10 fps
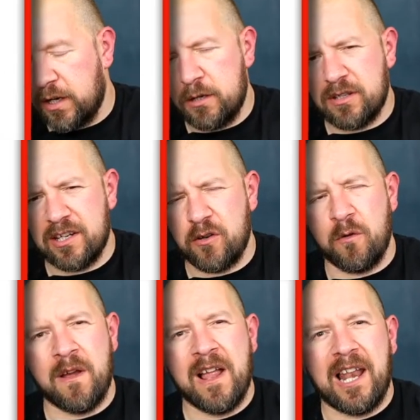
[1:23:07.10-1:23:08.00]
that I used to listen
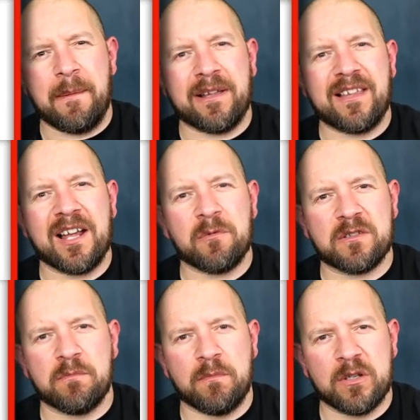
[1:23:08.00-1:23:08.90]
to. Like my dad
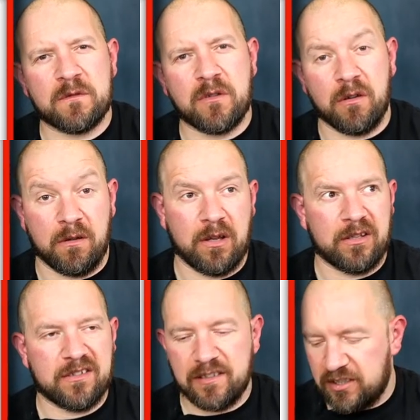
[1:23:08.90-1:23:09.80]
was, was oh,
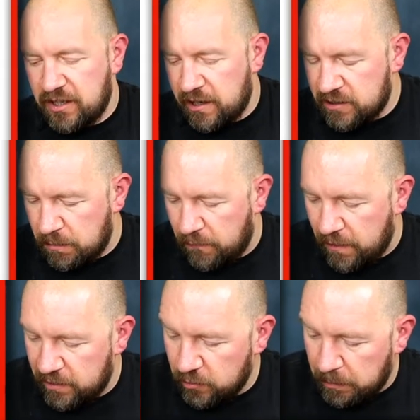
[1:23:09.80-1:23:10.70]
still is to be
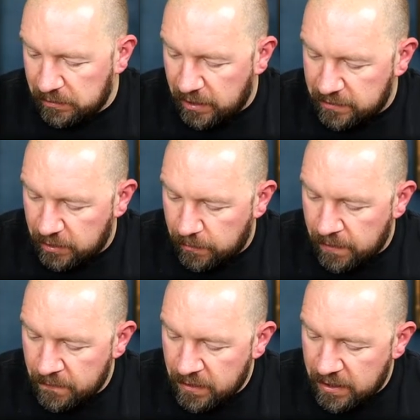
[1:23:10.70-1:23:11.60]
fair, it's not like my dad's
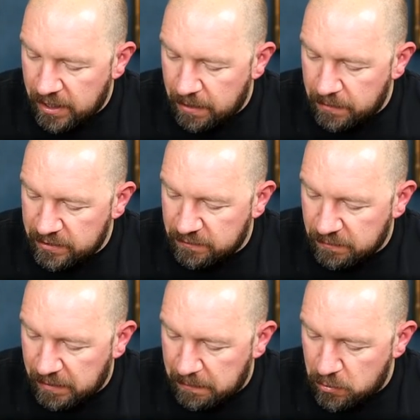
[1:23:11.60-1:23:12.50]
anywhere. Um, his
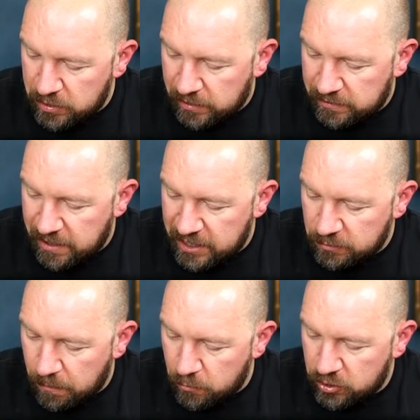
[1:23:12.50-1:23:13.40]
like musical
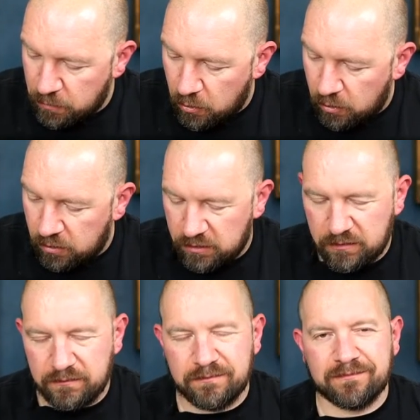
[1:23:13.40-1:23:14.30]
tastes were much more
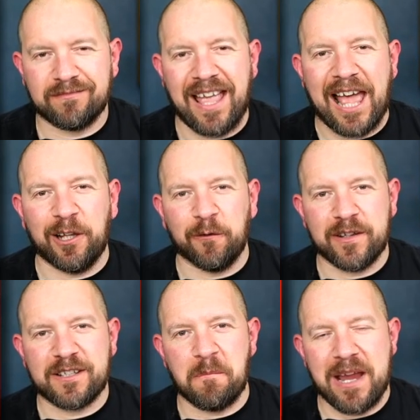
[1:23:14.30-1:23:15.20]

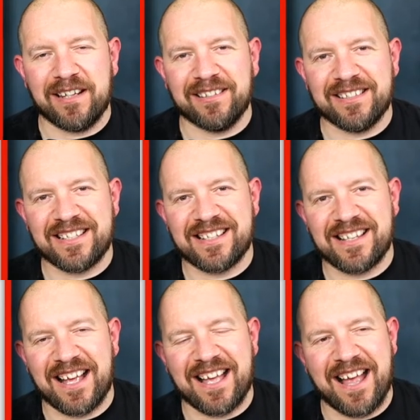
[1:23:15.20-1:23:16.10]
Elvis,
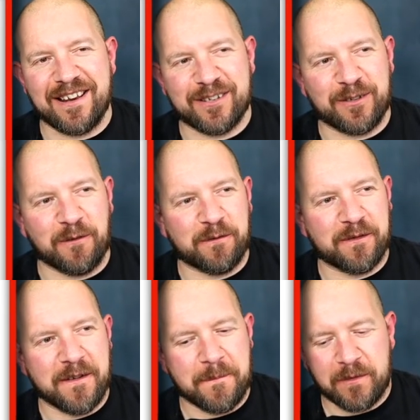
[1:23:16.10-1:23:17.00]
Beatles, that kind of stuff.
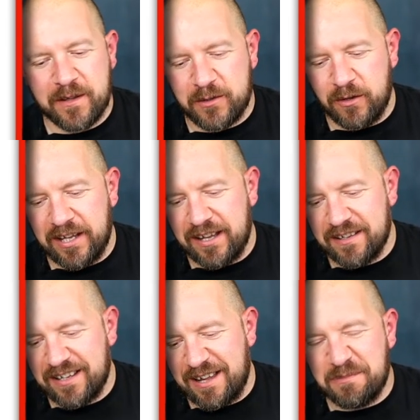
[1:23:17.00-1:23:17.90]
So I,
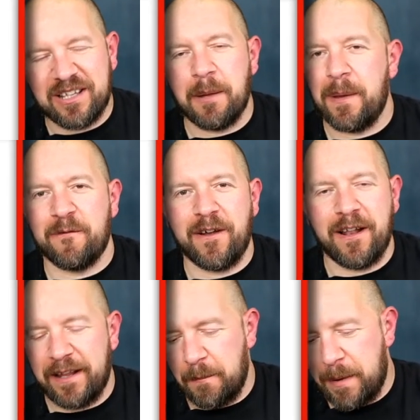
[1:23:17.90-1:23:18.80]
I'm still a big fan
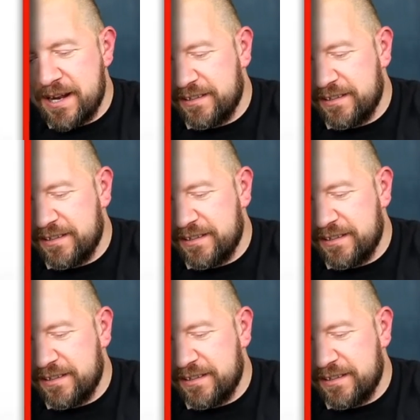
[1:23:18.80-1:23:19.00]
of like the